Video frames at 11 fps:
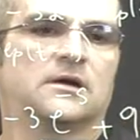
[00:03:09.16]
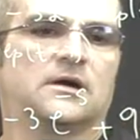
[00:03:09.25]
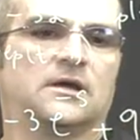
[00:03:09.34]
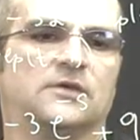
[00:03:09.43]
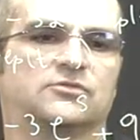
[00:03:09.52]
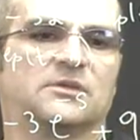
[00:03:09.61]

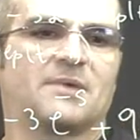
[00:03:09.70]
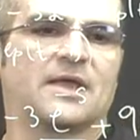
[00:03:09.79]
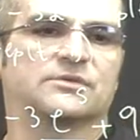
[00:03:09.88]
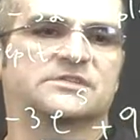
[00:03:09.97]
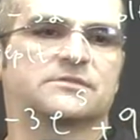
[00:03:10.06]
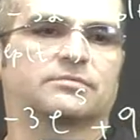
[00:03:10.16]
e to the
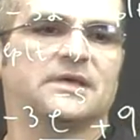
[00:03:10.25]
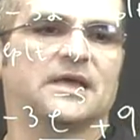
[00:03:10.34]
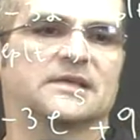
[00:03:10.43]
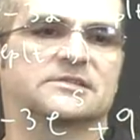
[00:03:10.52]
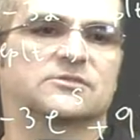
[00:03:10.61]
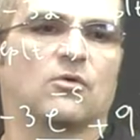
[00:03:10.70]
minus
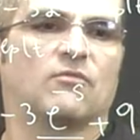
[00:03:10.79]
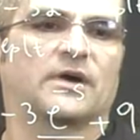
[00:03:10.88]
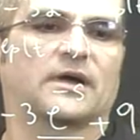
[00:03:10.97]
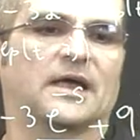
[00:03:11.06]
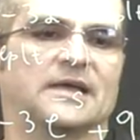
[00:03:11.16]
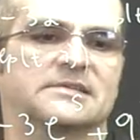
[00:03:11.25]
3s over
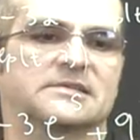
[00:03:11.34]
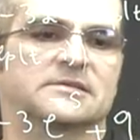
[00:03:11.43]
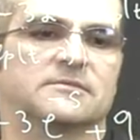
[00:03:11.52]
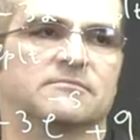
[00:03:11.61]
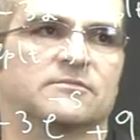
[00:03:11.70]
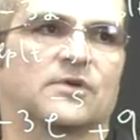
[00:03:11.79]
s.
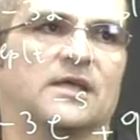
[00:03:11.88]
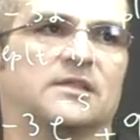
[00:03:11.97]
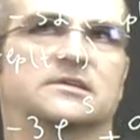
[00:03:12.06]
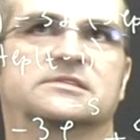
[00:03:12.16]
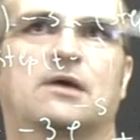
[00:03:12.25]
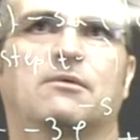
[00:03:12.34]
Right?
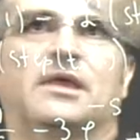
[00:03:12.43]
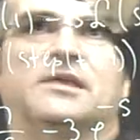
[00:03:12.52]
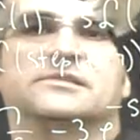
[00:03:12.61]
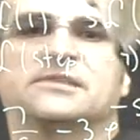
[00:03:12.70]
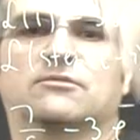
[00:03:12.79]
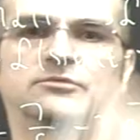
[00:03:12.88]
Because now a
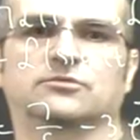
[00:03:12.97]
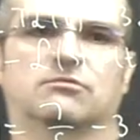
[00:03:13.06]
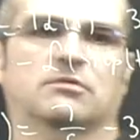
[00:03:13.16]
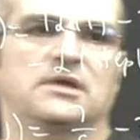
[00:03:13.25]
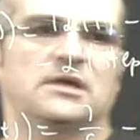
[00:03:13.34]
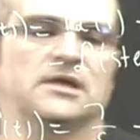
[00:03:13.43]
is equal to
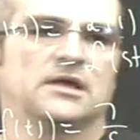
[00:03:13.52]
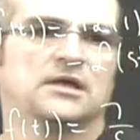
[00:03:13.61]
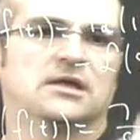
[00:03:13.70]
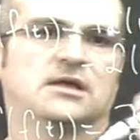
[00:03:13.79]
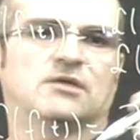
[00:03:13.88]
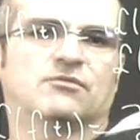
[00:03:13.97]
3.
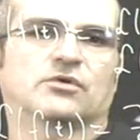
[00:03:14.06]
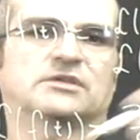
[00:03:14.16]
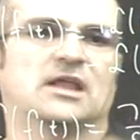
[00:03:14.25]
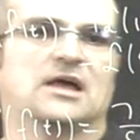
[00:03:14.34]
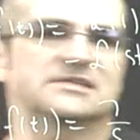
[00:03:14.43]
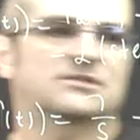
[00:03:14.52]
And for the last